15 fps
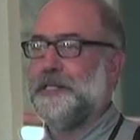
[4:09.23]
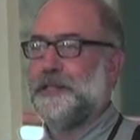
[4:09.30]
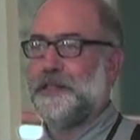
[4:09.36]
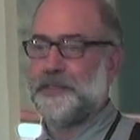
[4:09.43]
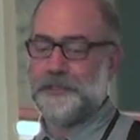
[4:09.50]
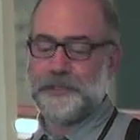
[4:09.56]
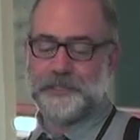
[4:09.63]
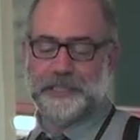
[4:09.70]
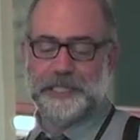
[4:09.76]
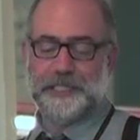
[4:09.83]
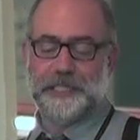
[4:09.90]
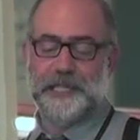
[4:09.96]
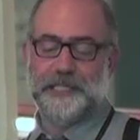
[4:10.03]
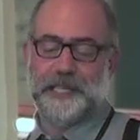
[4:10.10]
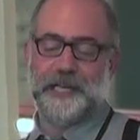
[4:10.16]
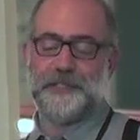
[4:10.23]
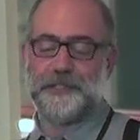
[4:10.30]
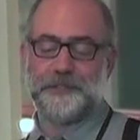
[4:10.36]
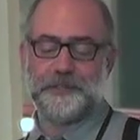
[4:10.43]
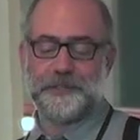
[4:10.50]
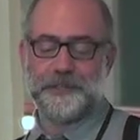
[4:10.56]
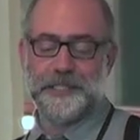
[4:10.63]
thirsty
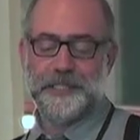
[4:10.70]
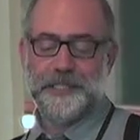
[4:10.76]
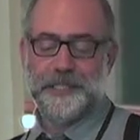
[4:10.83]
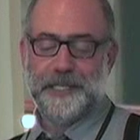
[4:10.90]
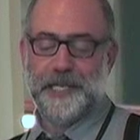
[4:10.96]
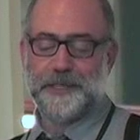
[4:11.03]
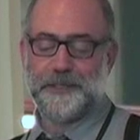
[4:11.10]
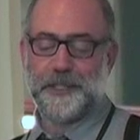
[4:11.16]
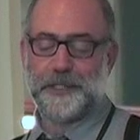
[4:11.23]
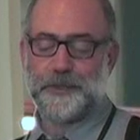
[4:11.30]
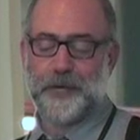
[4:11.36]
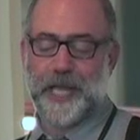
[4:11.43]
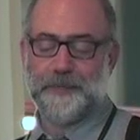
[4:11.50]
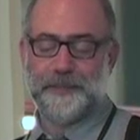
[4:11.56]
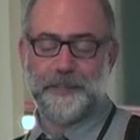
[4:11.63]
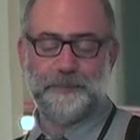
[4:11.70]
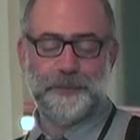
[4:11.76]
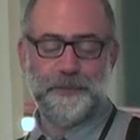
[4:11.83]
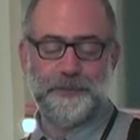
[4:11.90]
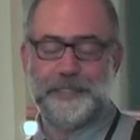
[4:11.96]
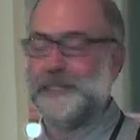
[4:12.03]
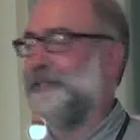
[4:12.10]
teenagers at the drive in
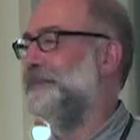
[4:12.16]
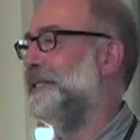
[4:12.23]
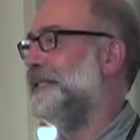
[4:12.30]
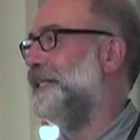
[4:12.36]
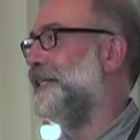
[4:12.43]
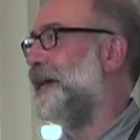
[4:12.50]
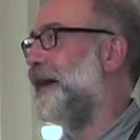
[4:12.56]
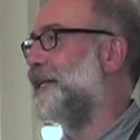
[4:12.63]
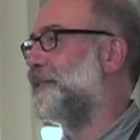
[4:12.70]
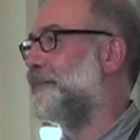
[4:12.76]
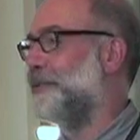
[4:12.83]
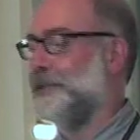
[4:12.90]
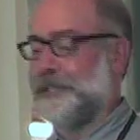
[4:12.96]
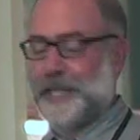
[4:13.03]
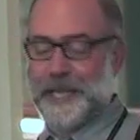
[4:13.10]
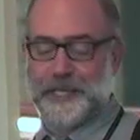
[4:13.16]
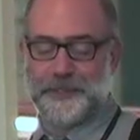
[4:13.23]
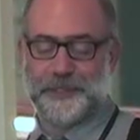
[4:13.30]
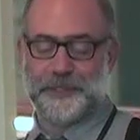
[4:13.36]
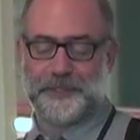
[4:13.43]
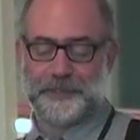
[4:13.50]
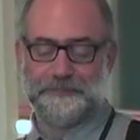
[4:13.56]
movie in Osborne,
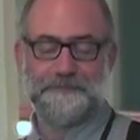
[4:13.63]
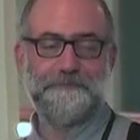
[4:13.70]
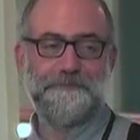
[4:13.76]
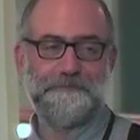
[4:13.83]
Kansas.